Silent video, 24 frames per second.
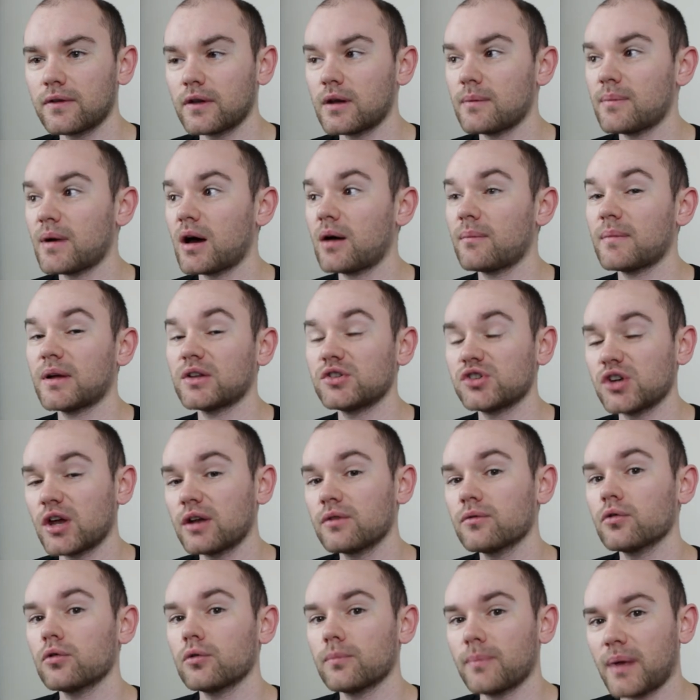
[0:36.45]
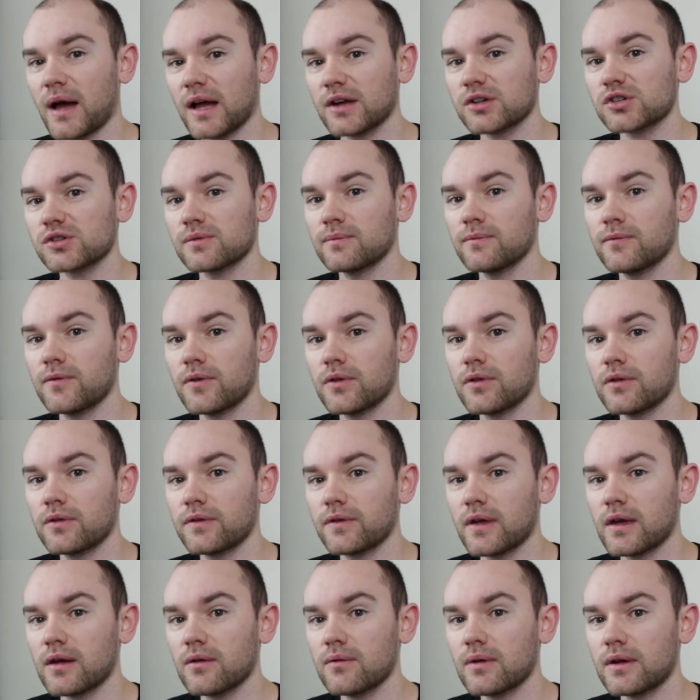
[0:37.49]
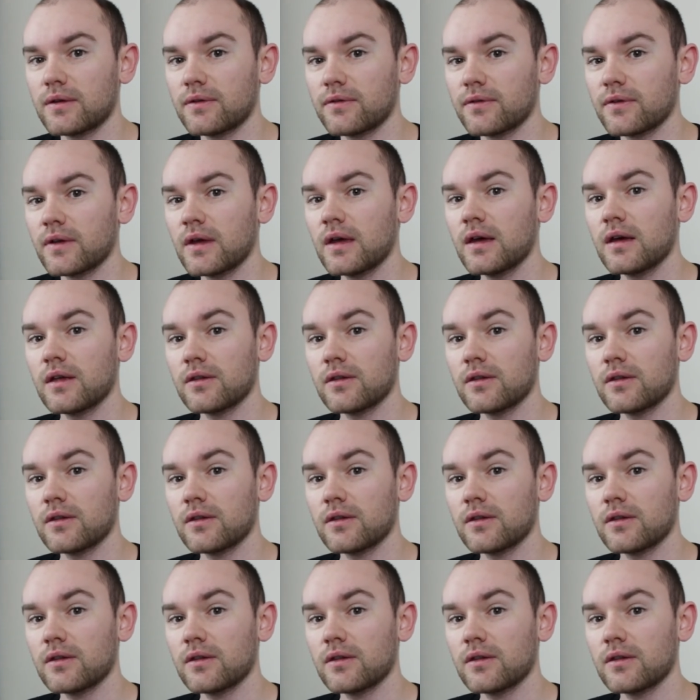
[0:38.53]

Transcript: and about my general passion for the series,